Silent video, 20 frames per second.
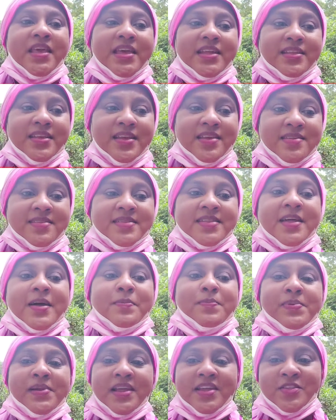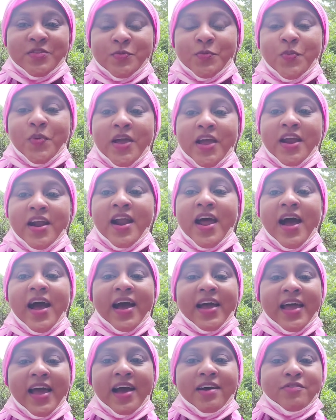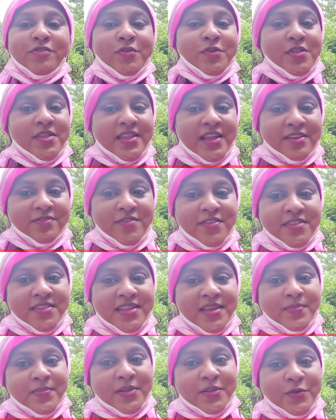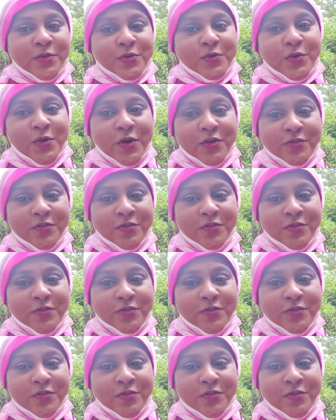It is a place where I have good self-esteem and good